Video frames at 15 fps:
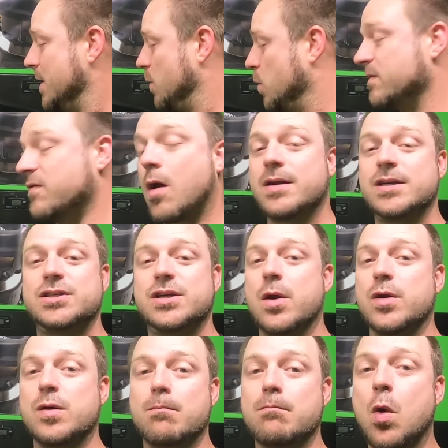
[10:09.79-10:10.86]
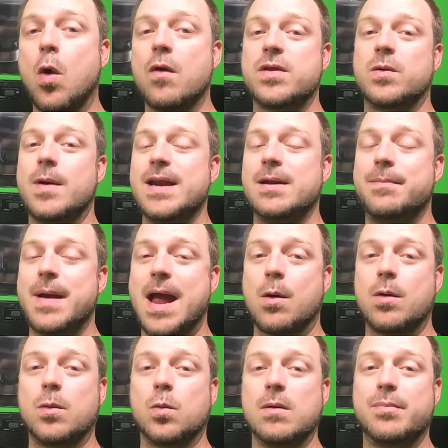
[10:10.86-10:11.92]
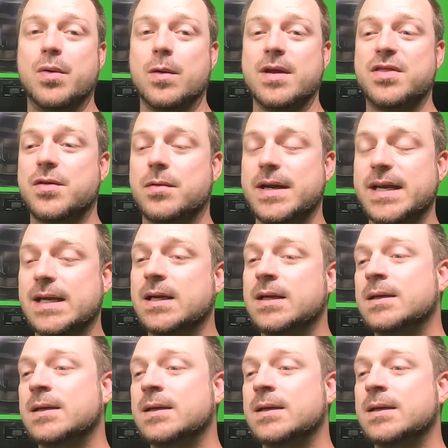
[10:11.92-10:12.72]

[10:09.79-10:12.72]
We've already shown you more than rated power at 1.3.